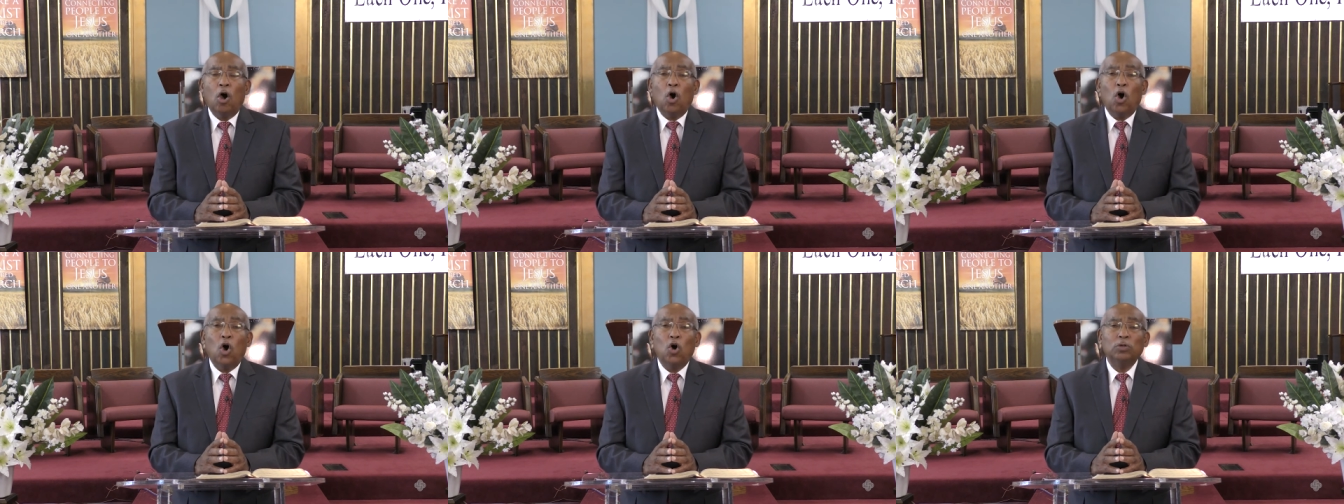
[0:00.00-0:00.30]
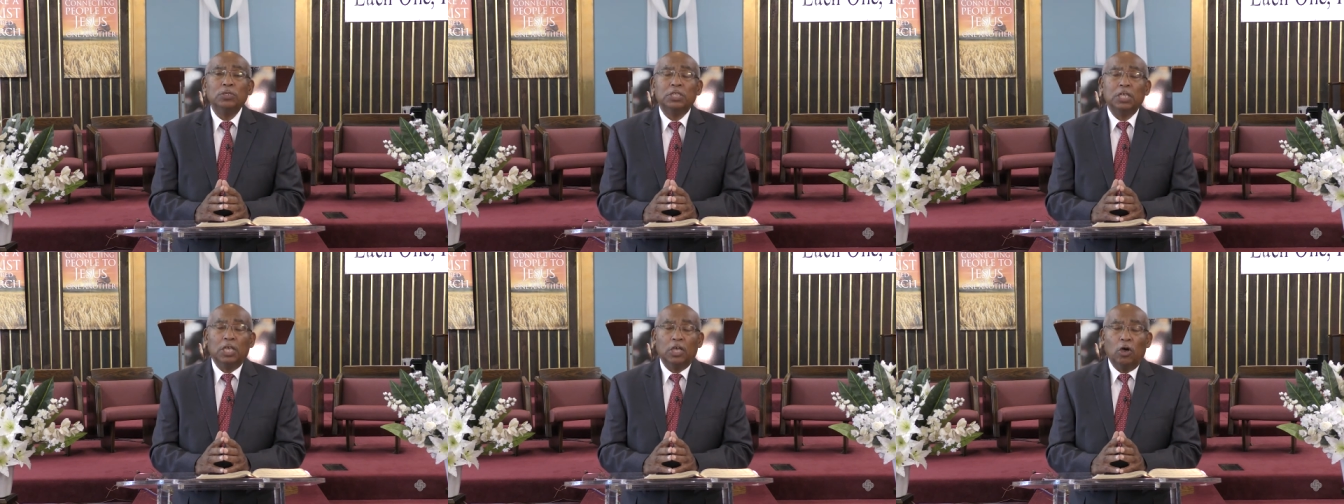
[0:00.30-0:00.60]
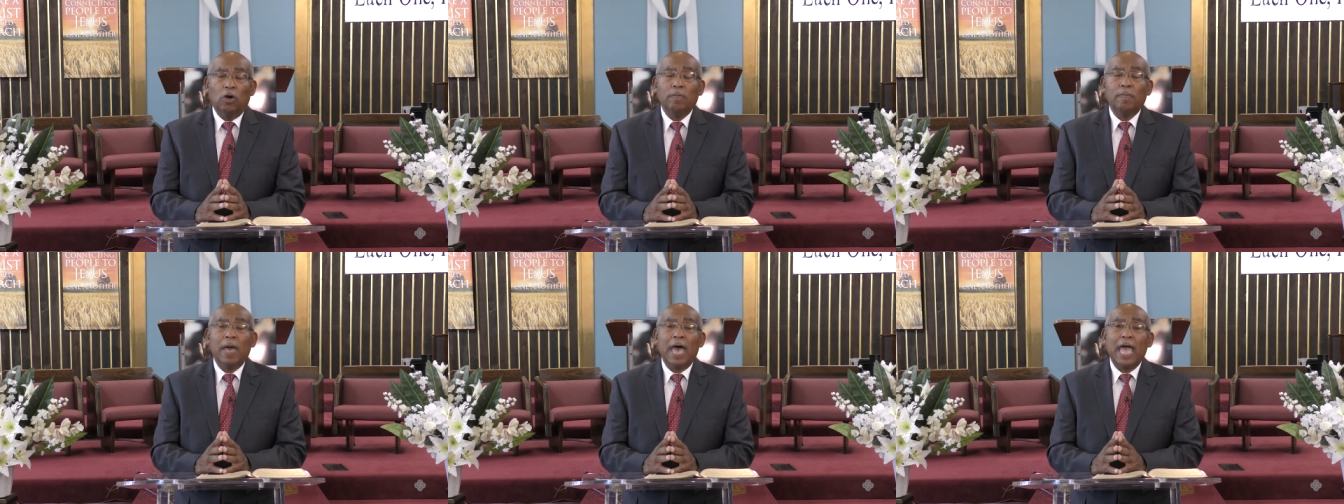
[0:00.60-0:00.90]
Oh, to
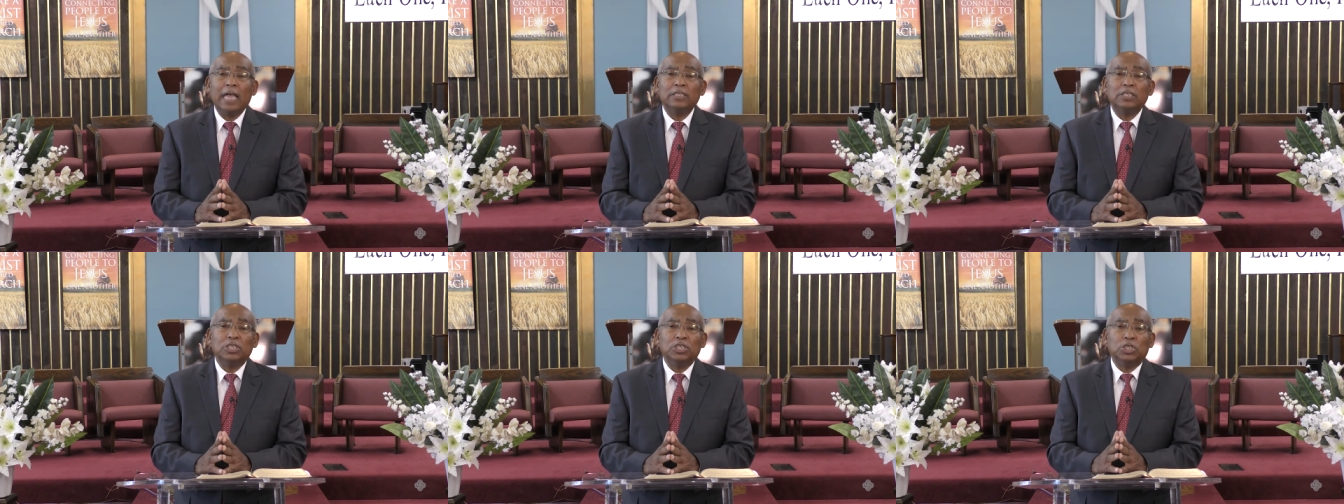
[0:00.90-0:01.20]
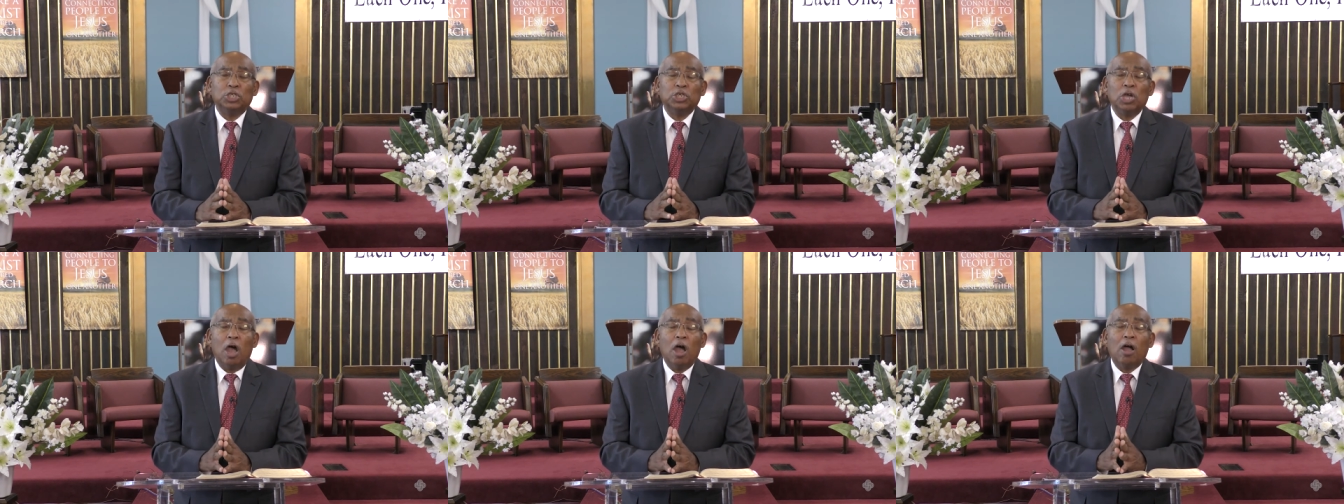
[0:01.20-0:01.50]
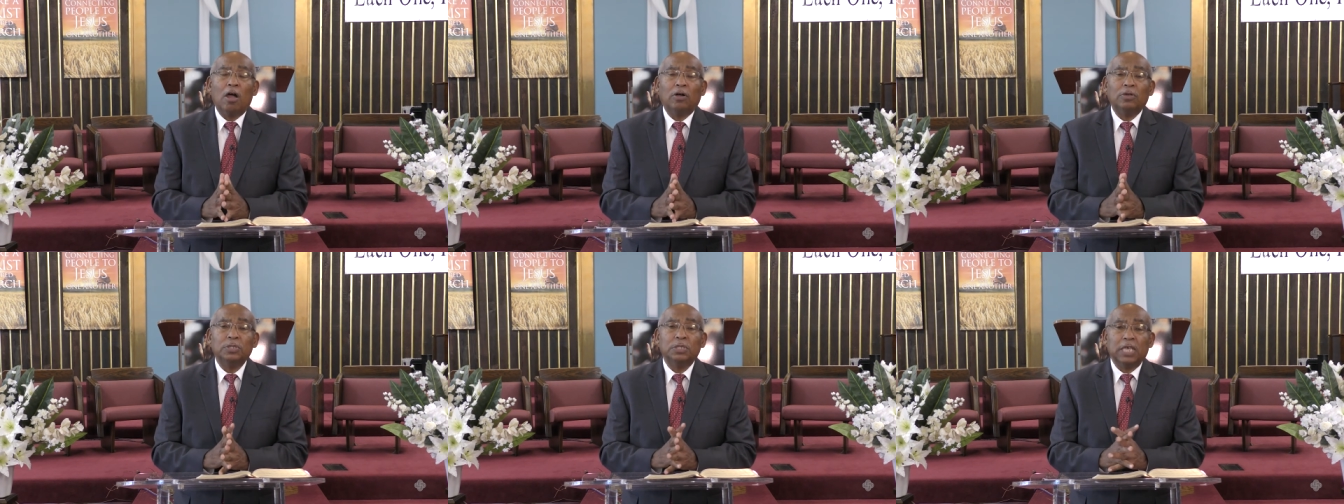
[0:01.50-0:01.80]
go back to
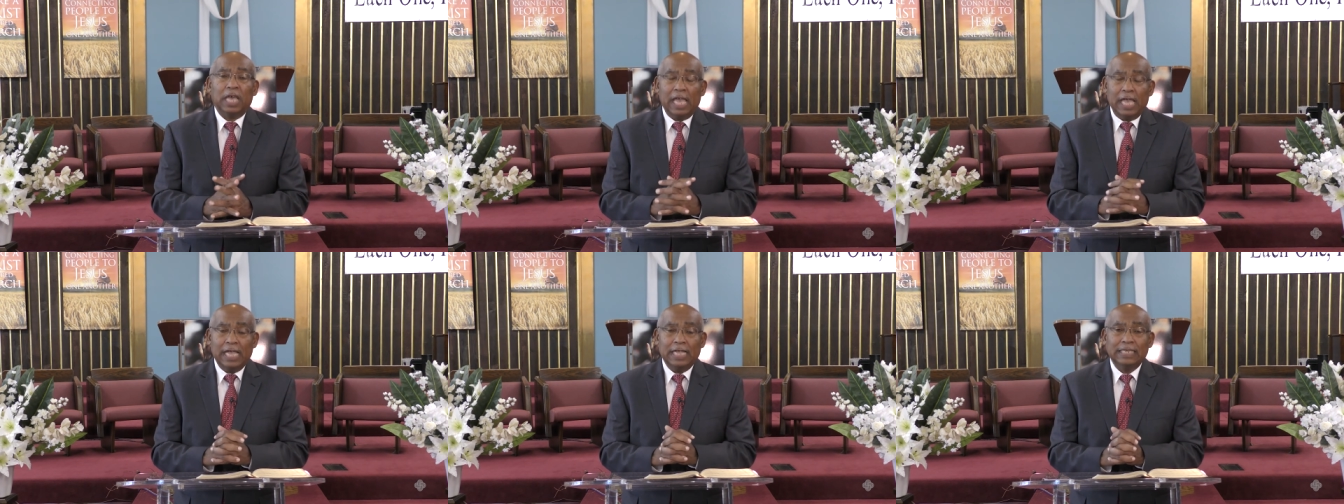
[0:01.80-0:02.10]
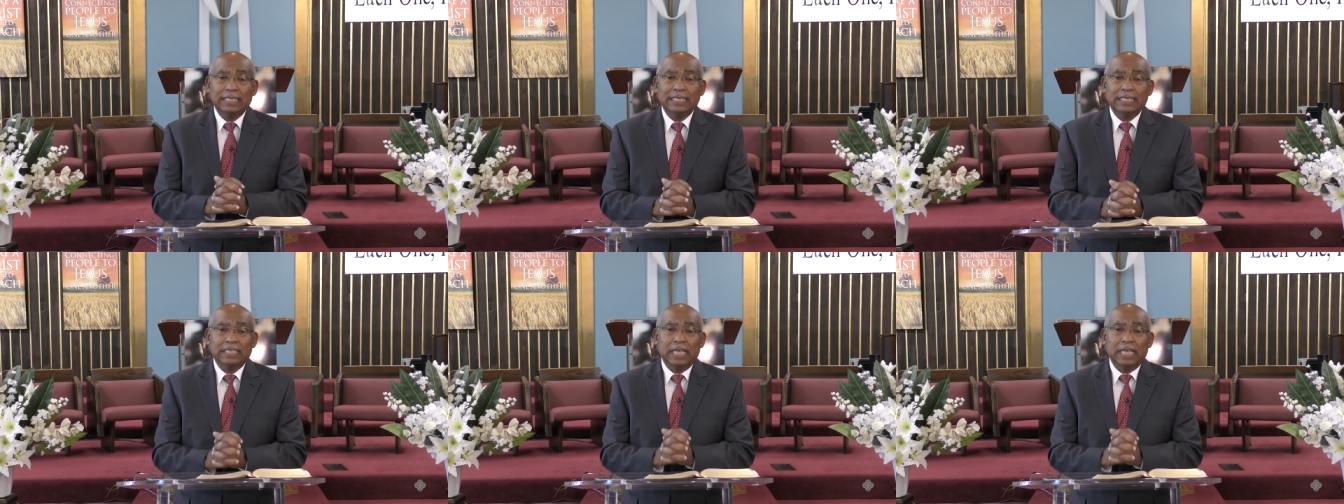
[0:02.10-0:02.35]
Charles A.